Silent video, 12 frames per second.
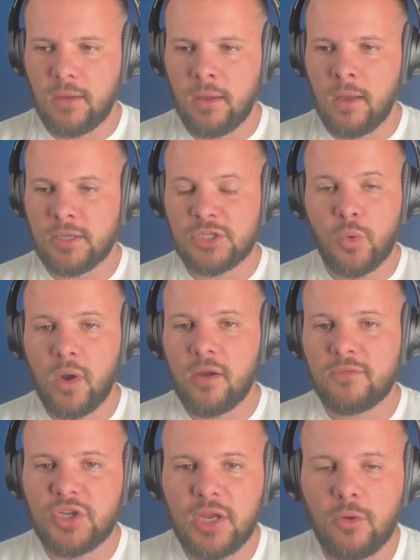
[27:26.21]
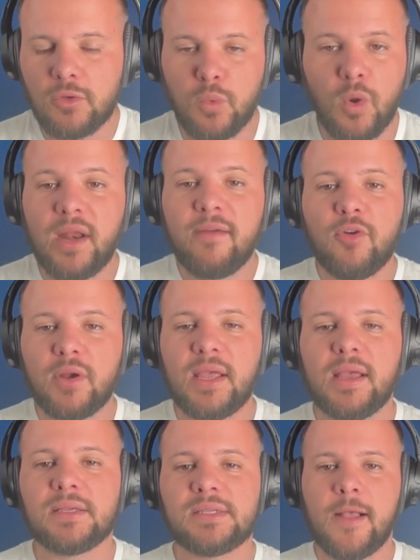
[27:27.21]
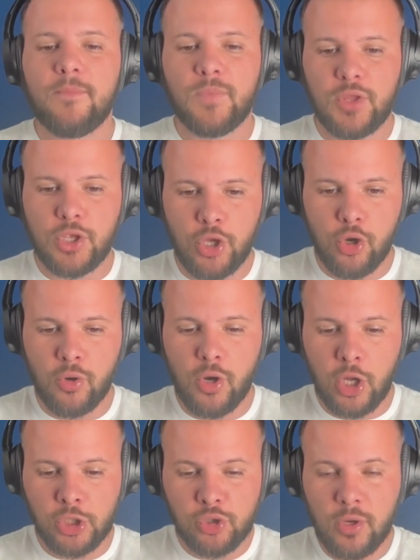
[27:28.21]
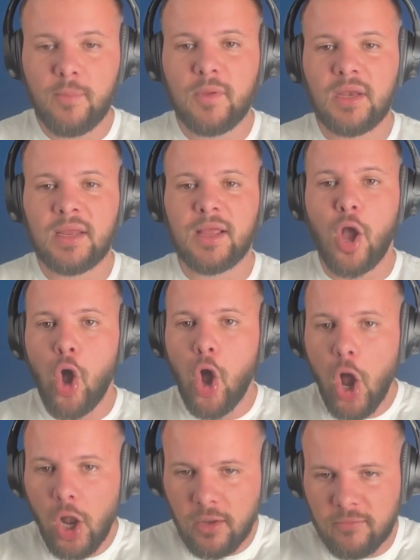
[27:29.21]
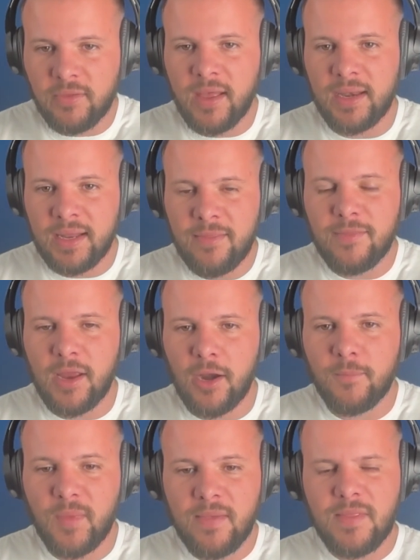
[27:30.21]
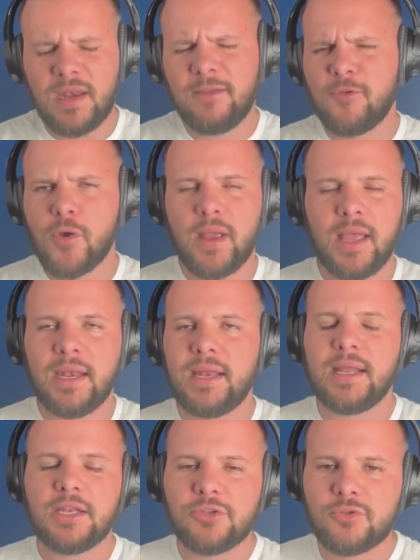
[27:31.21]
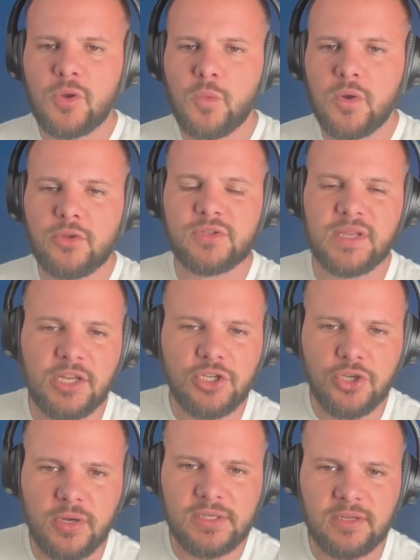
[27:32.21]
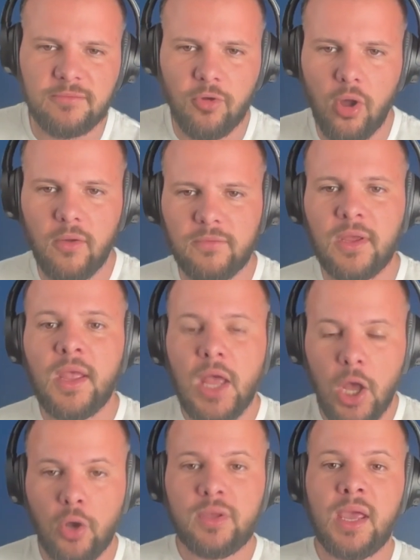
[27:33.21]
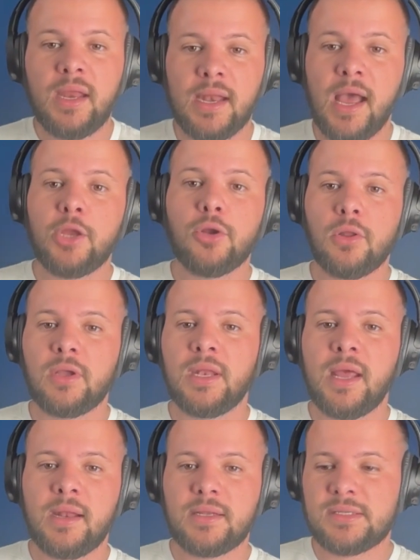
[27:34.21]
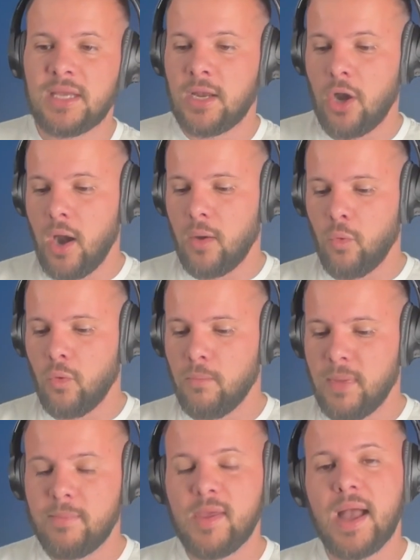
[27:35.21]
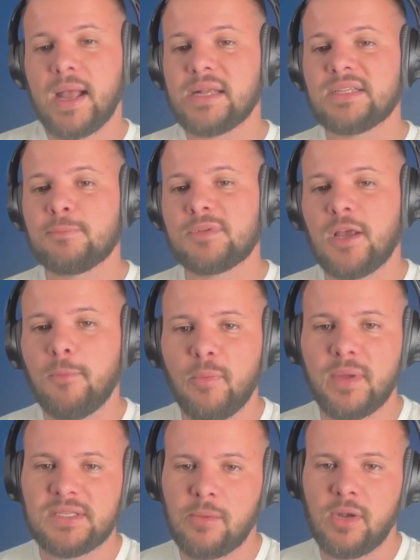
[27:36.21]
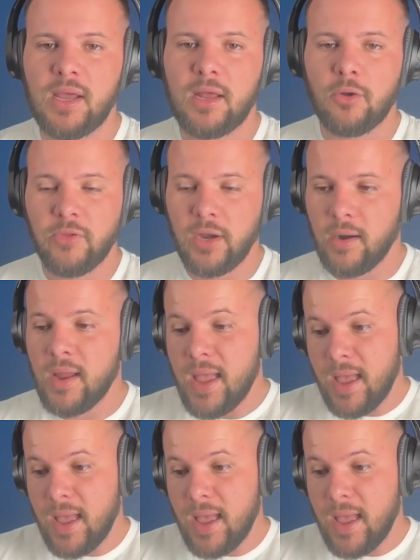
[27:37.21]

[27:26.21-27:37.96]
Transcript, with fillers: uh, square of shingles, whatever it is, you're attributing all of that in there. And then if you're in an industry where there's insurance involved, okay, now you're looking at it and saying, all right, well, maybe I got some supplements I'm going to add on there.